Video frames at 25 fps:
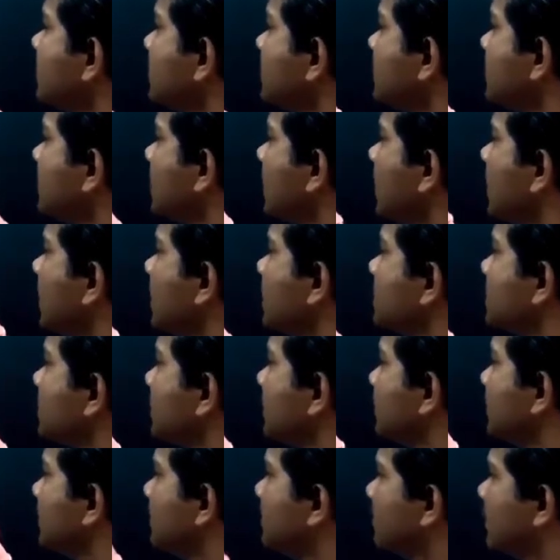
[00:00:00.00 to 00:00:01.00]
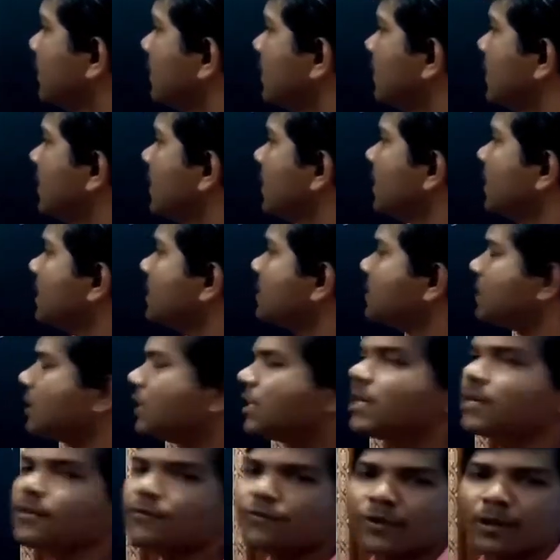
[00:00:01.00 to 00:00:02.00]

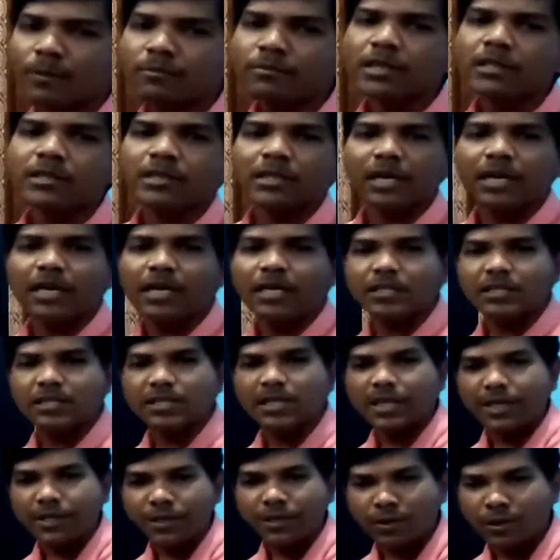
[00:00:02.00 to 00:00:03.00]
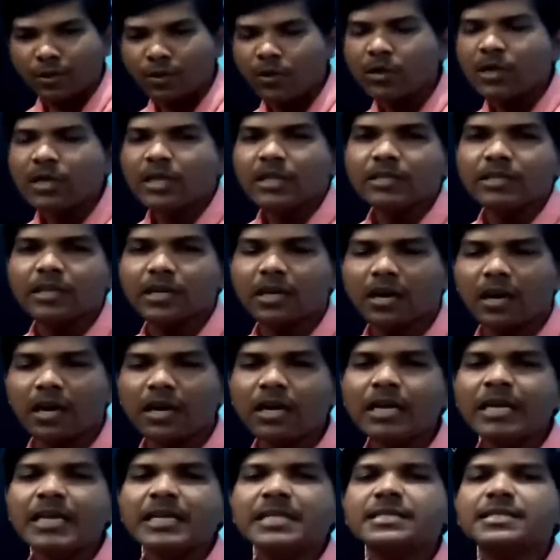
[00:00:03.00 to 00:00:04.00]
From the third estate, there
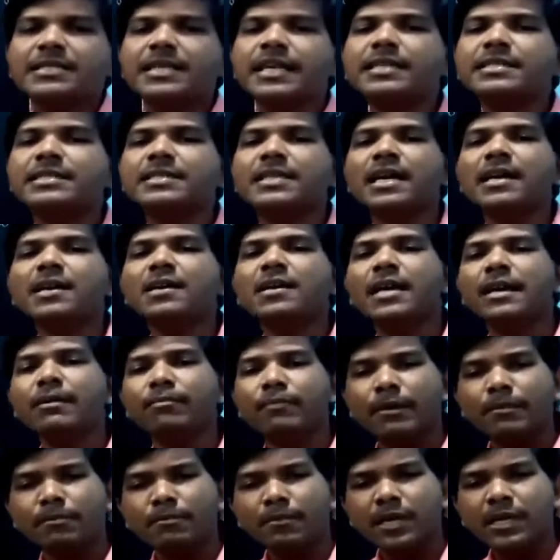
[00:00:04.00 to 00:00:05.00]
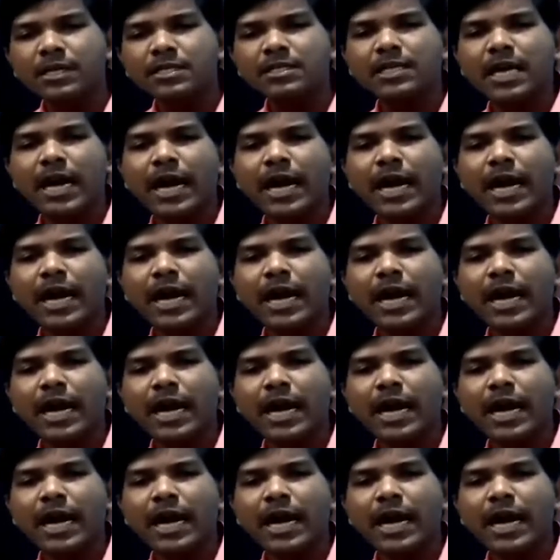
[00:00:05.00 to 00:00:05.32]
are 600 members